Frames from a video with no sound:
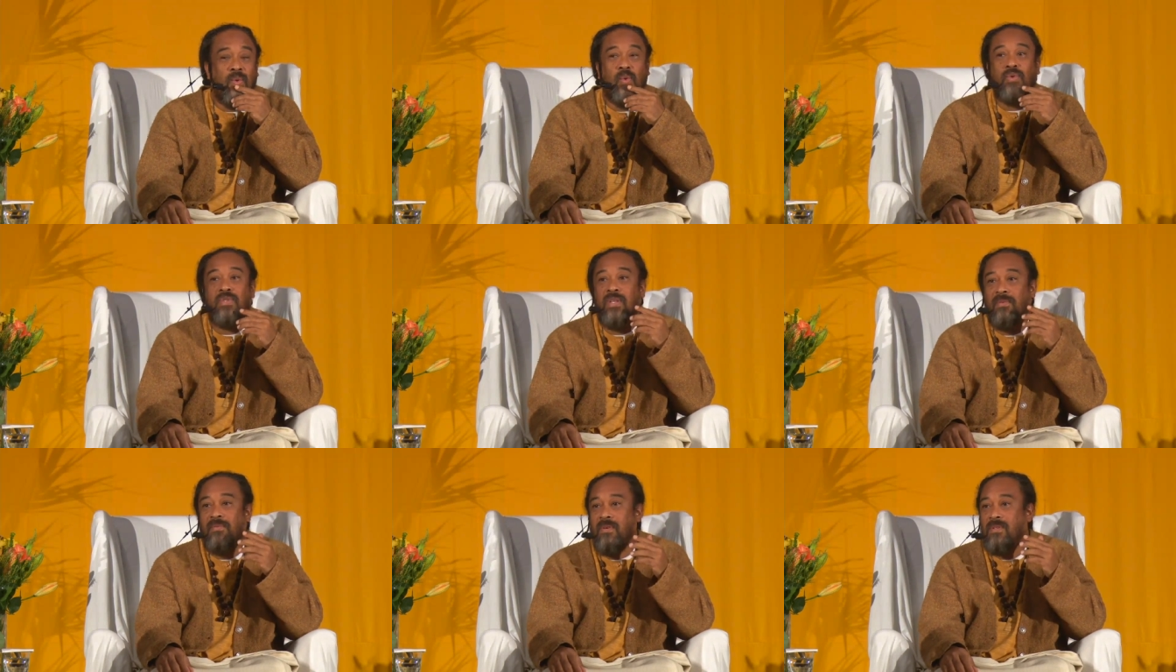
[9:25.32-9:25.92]
Who
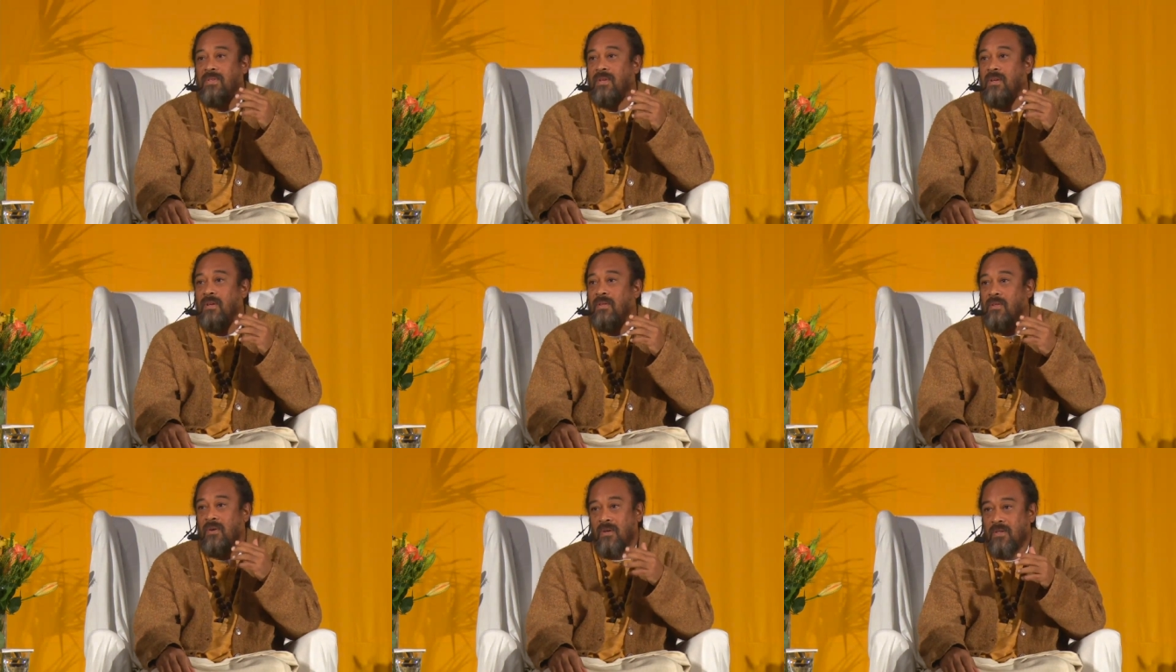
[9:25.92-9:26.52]
suffers
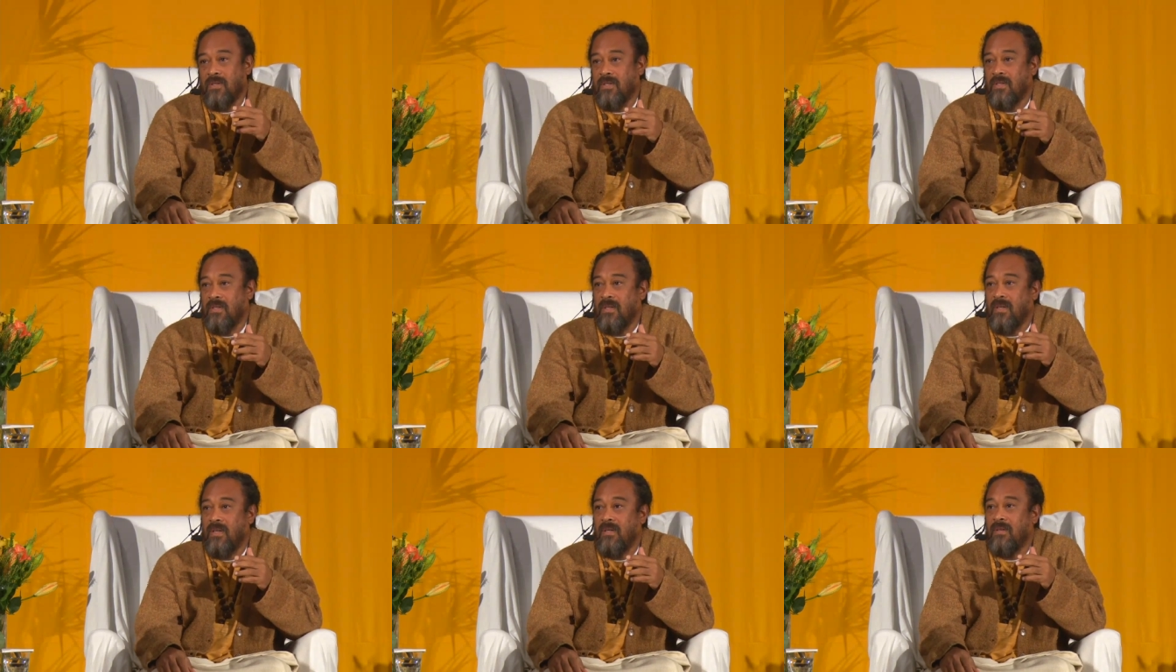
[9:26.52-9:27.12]

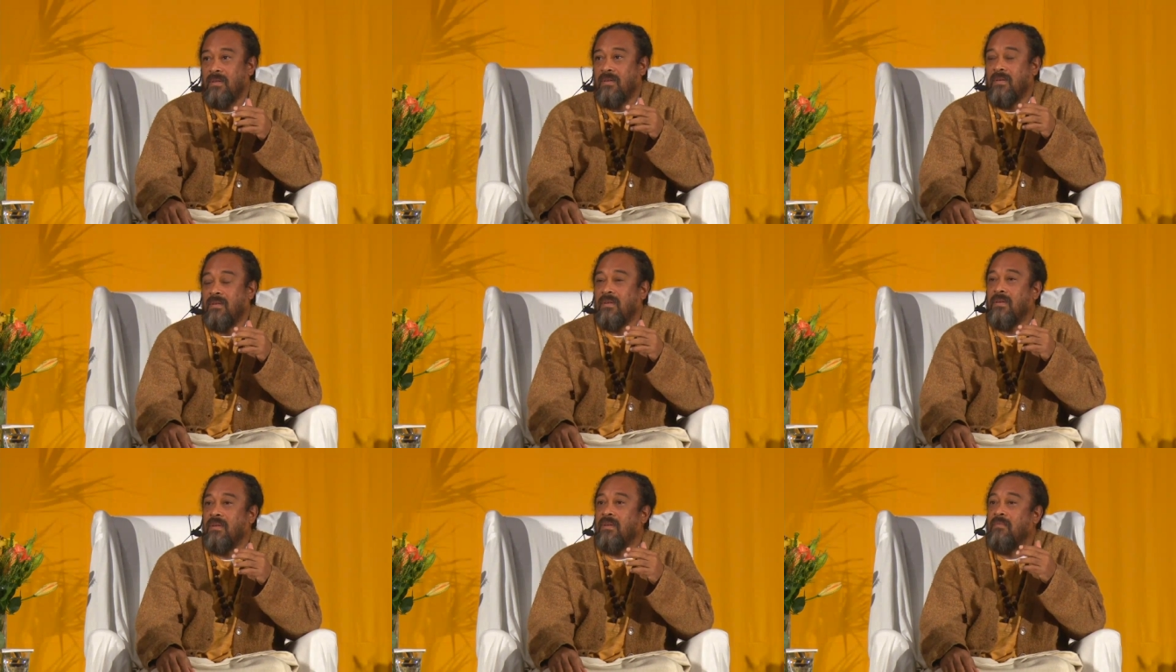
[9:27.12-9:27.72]
thoughts and
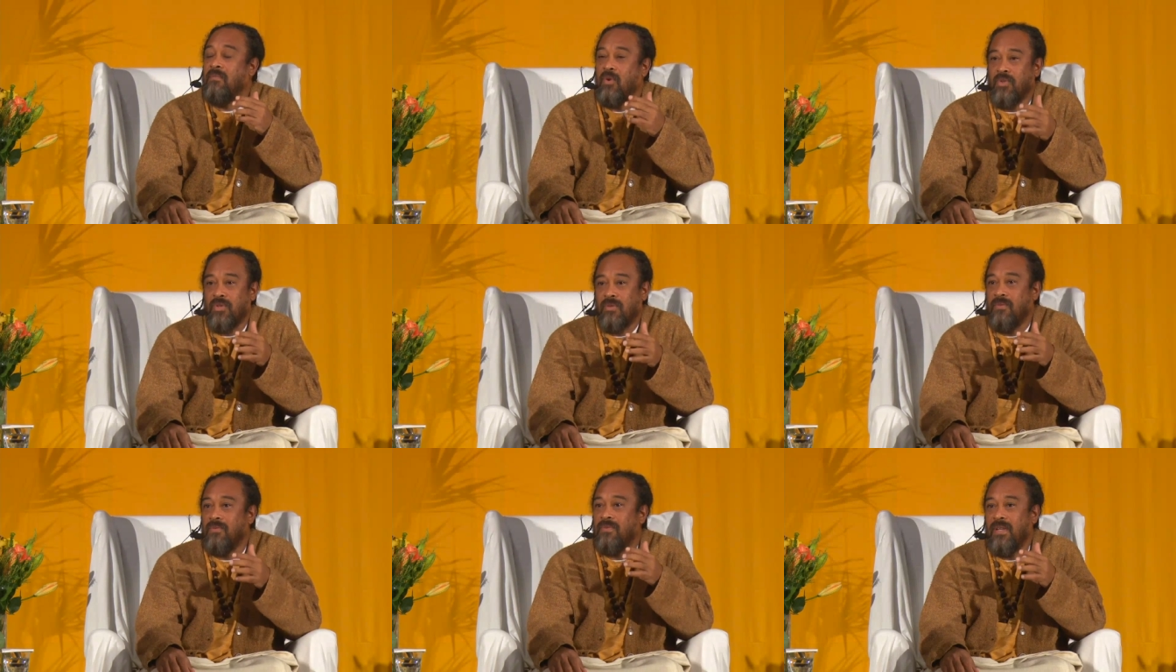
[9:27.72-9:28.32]

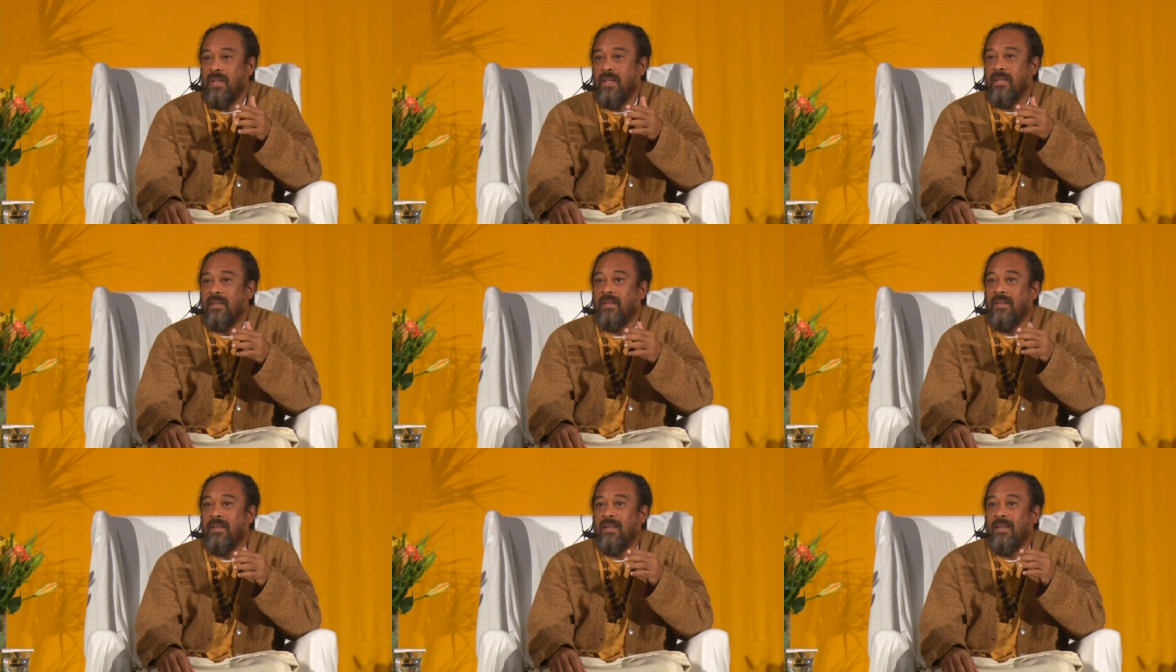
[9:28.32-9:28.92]
emotion, feeling?